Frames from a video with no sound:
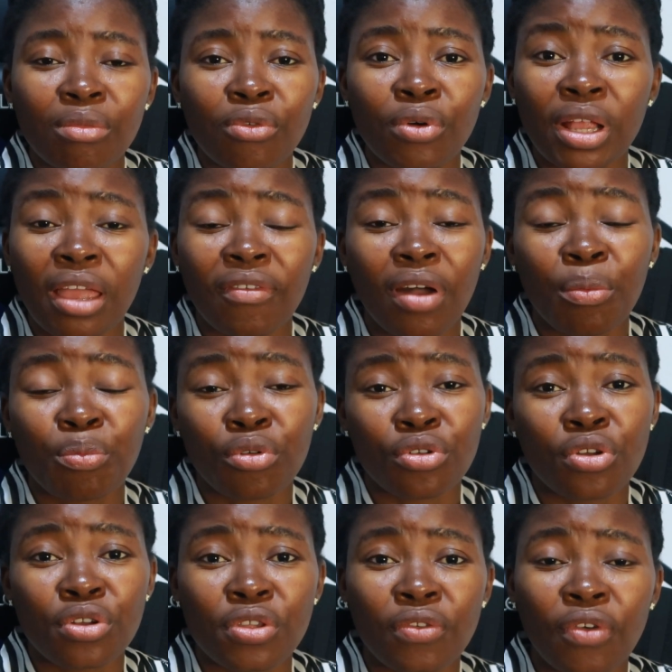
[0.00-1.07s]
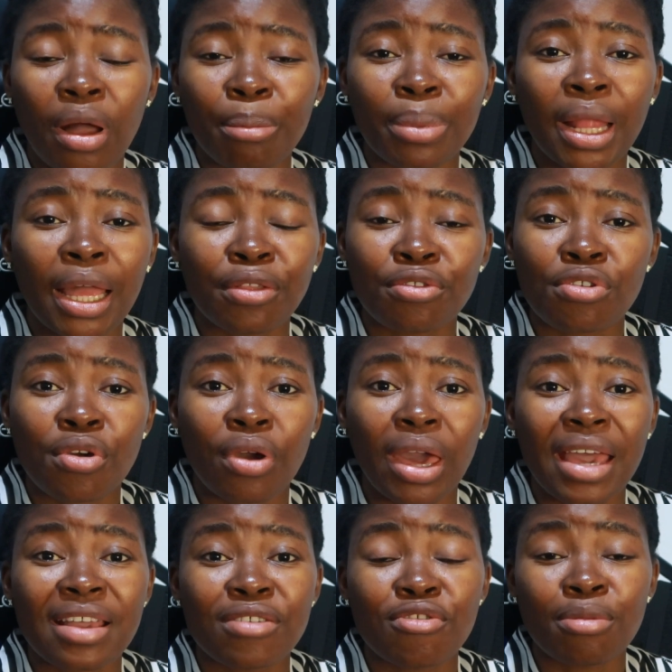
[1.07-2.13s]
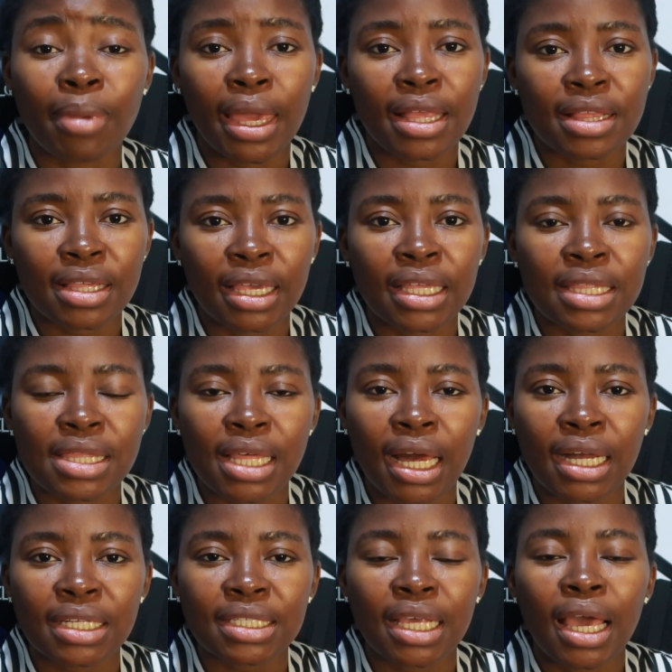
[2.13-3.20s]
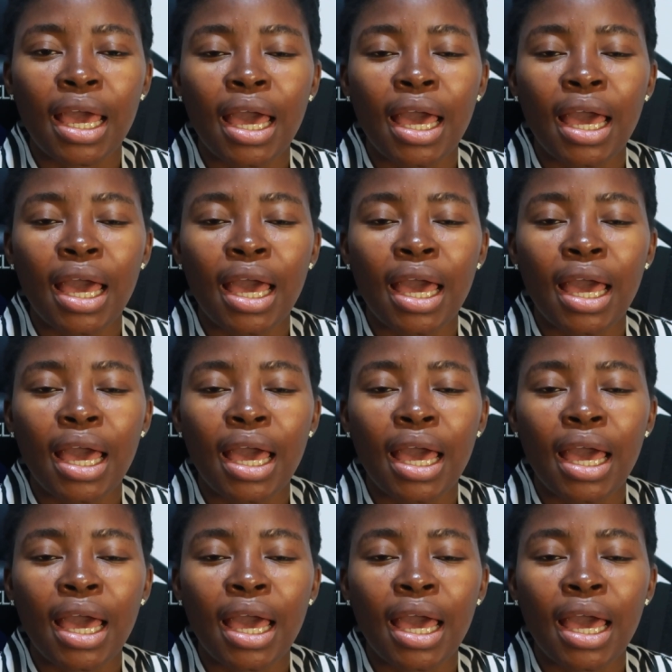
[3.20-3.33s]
whatever product you've applied to your hair remains intact